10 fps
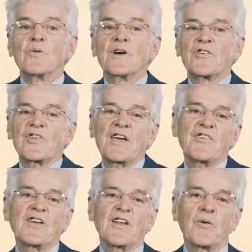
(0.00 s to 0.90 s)

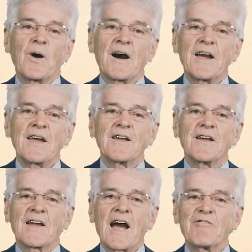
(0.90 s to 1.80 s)
assessing the way
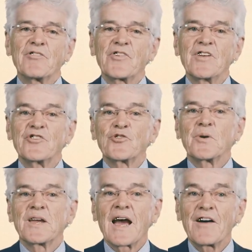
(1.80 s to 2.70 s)
the currency
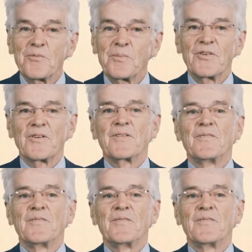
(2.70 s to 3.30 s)
issuing government